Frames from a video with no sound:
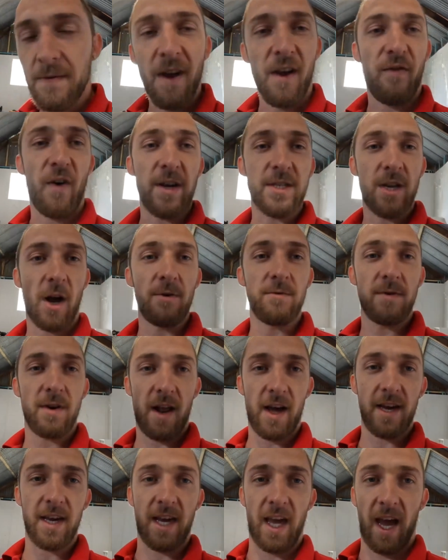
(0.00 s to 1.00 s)
If I don't
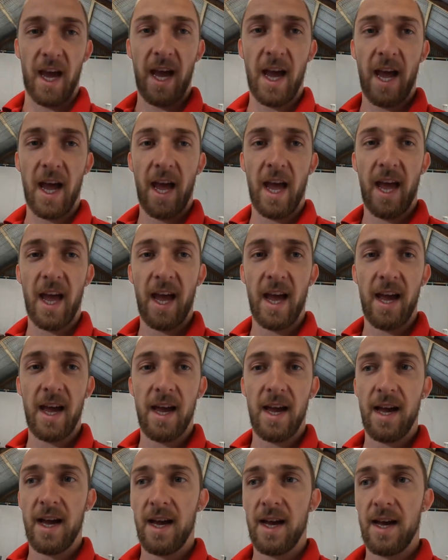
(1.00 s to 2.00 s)
like it,
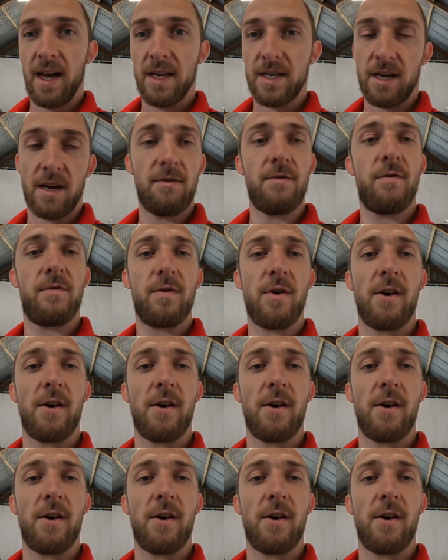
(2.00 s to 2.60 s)
it's going to have